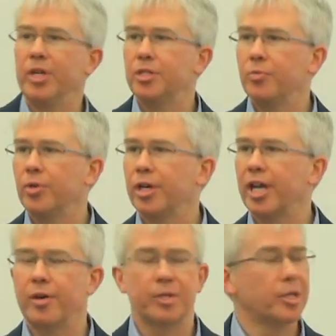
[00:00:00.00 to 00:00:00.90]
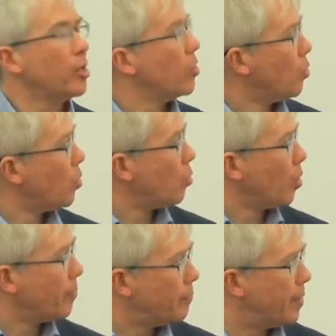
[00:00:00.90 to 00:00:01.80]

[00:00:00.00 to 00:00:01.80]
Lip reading: We need to work out what